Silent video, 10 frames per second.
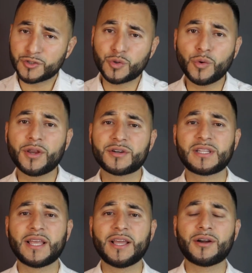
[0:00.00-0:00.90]
2
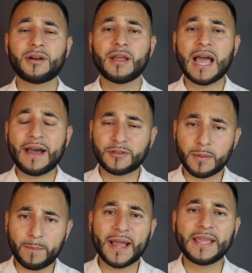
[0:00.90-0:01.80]
years later,
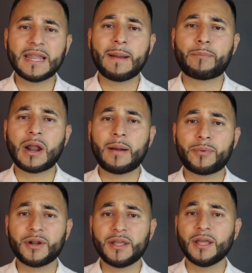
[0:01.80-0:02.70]
after buying that
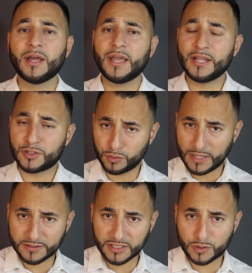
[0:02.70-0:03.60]
property in
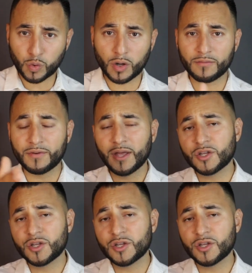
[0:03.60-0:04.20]
2012,